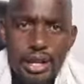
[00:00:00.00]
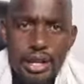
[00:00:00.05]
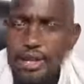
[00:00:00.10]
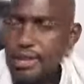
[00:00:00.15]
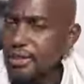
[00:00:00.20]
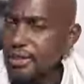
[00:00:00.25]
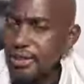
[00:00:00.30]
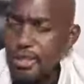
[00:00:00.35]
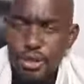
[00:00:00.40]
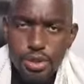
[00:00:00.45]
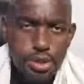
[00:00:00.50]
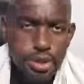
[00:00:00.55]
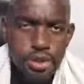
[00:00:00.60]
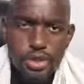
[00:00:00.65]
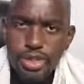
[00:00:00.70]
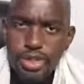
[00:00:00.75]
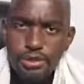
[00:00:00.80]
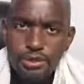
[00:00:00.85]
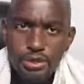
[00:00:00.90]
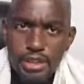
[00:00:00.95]
It is
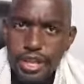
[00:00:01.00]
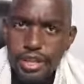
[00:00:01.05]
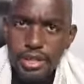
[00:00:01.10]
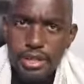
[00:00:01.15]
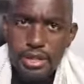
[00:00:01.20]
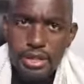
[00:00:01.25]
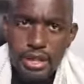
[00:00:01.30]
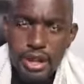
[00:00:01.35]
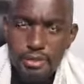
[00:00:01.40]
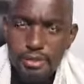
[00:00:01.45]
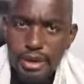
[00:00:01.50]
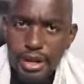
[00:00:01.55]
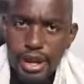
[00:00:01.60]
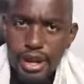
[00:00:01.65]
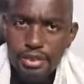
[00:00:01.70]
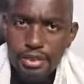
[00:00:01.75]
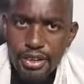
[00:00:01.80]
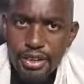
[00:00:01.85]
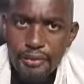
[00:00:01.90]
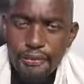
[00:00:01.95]
not in vain, dear
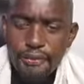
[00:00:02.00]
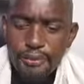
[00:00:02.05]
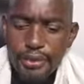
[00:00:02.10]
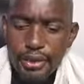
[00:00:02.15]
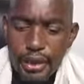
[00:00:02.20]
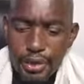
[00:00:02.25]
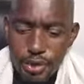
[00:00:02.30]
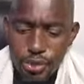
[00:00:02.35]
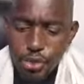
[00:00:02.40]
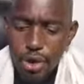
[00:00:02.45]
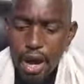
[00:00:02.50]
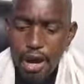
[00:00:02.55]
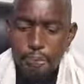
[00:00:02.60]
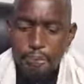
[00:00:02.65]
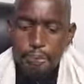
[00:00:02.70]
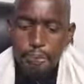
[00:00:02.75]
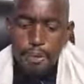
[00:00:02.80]
beloved. You are